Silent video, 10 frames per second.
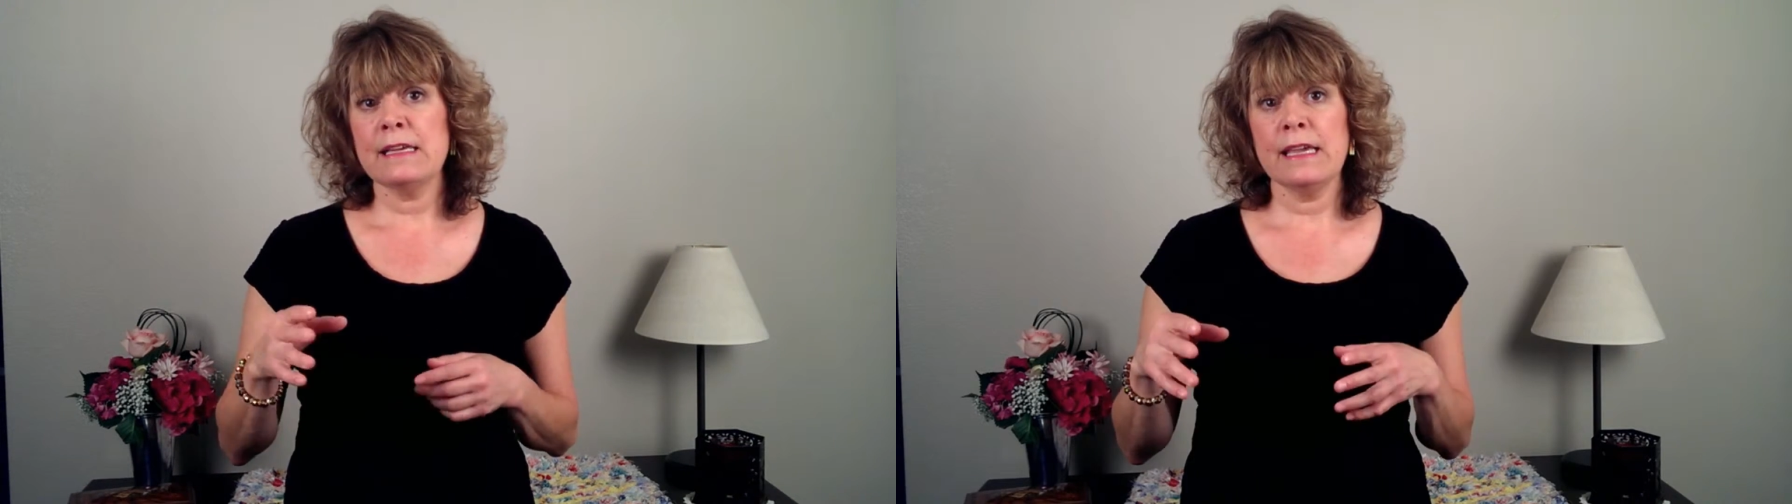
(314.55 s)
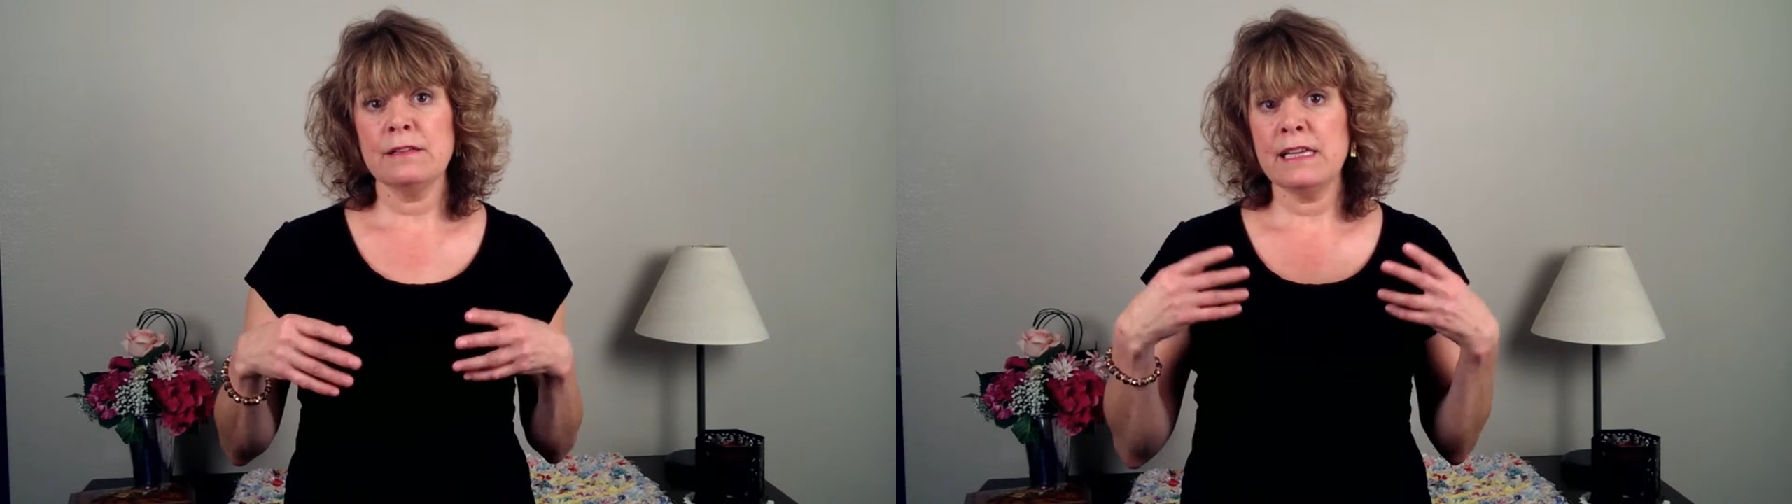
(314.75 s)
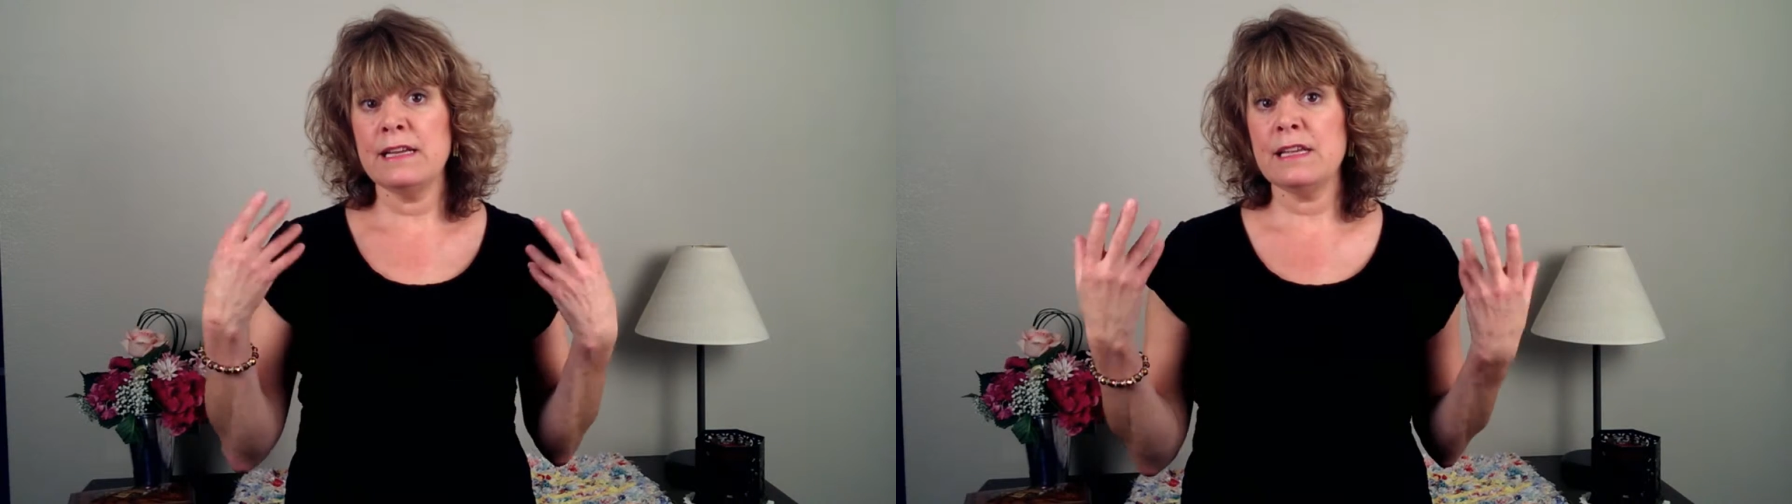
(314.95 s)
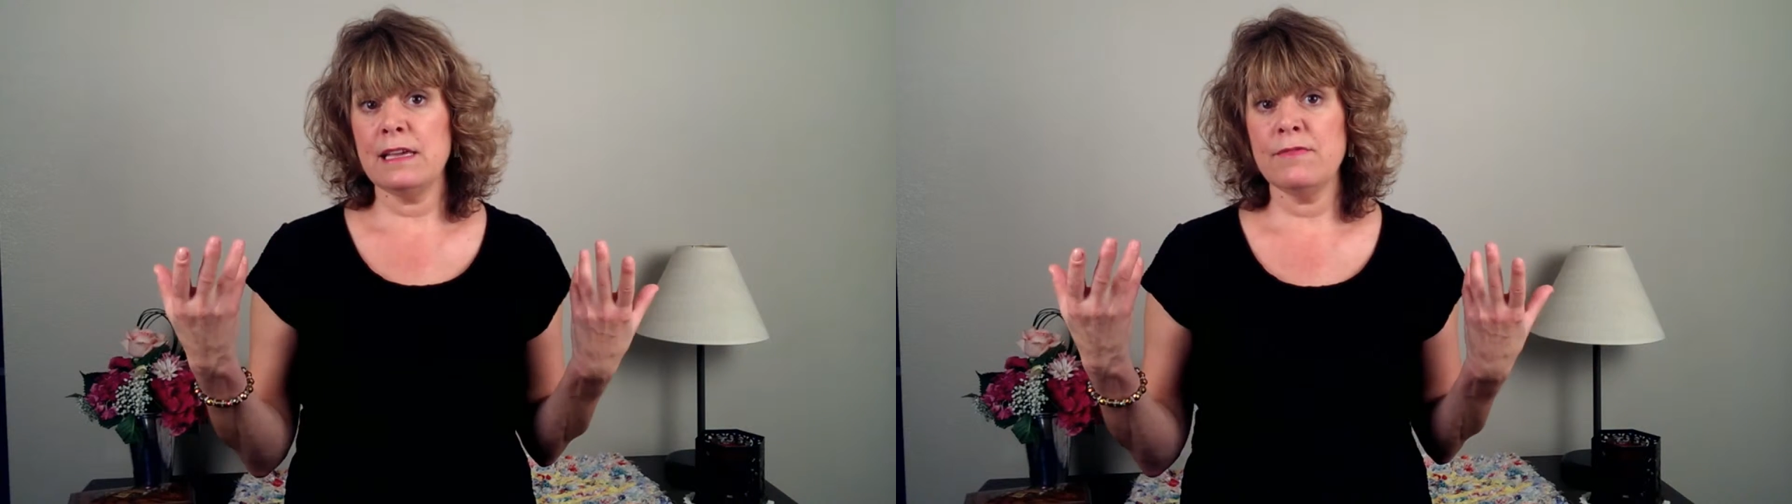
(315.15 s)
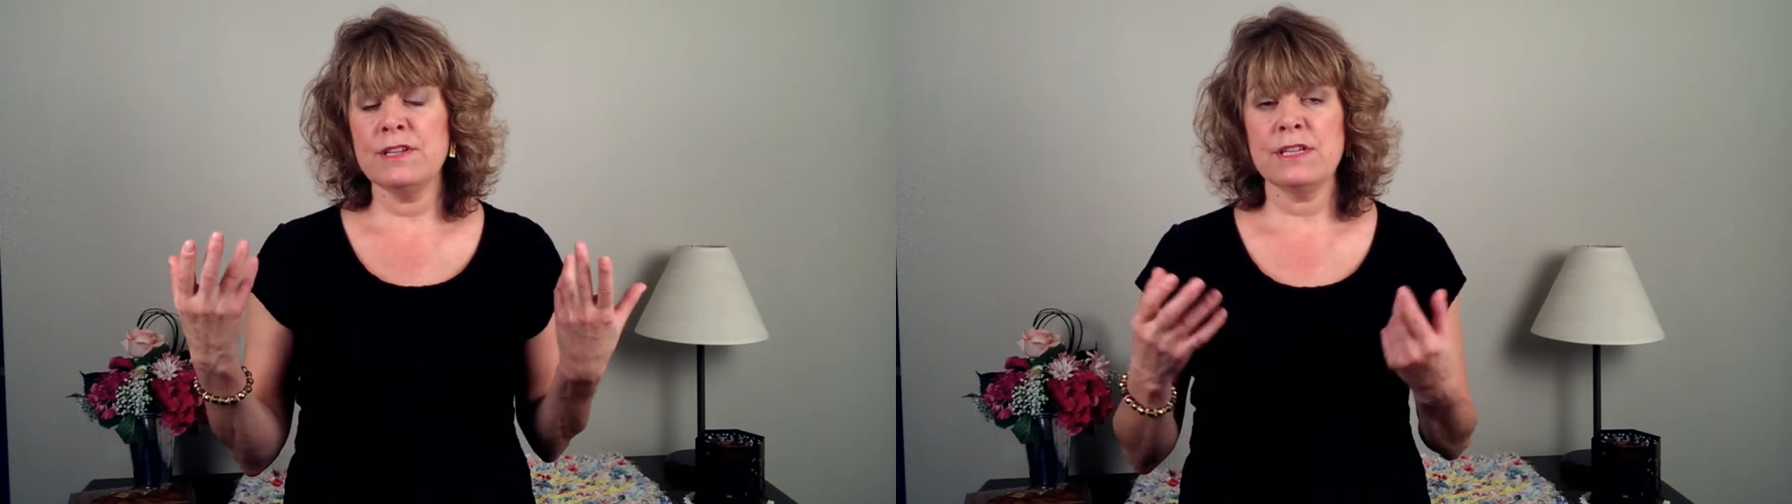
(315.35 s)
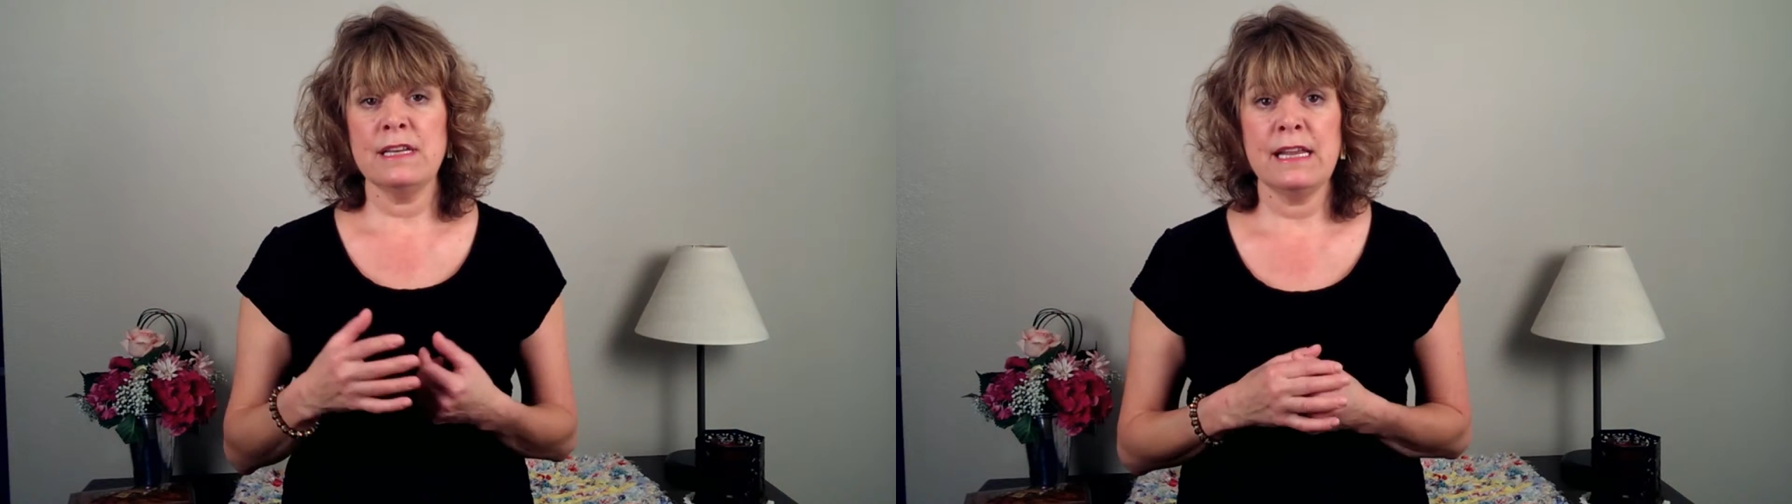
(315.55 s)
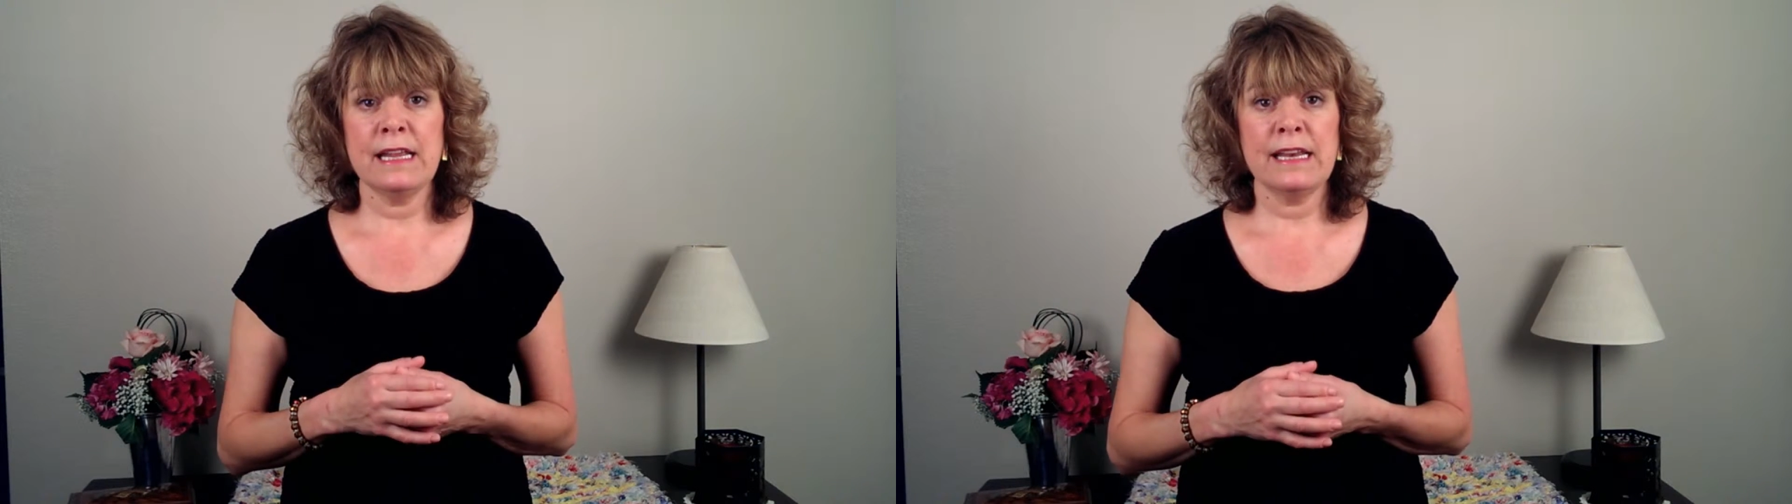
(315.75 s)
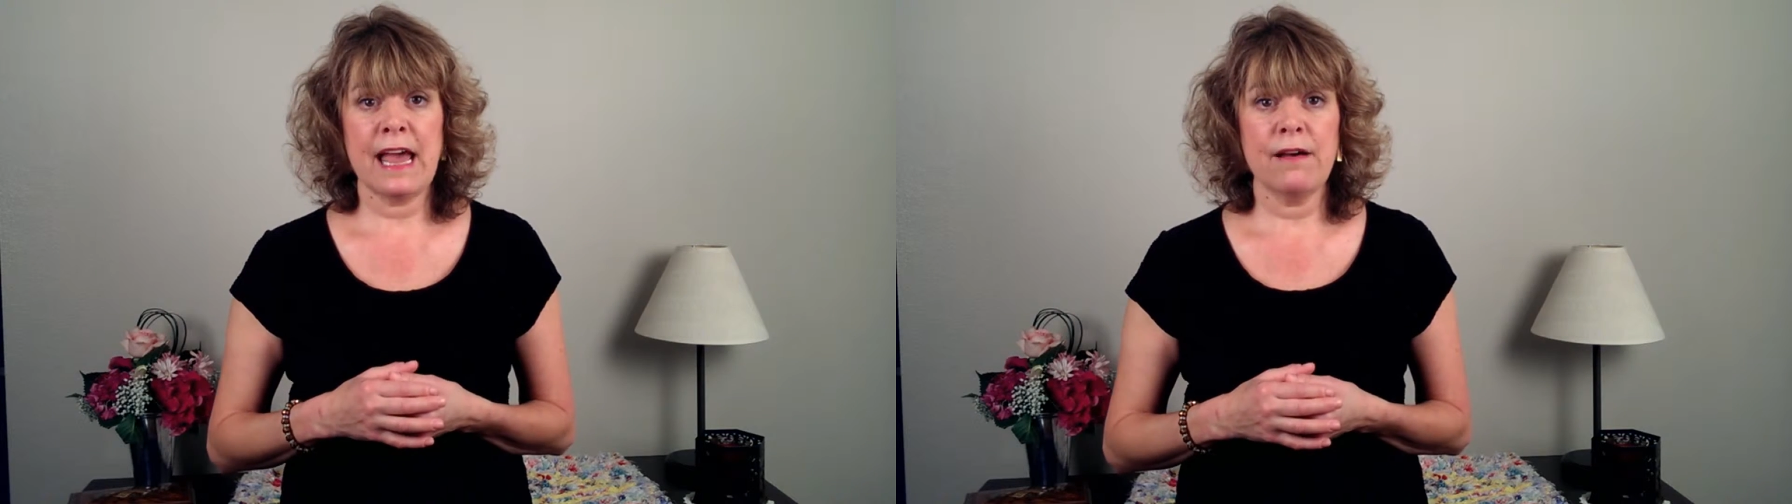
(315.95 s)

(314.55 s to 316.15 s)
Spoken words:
can lead even to needing to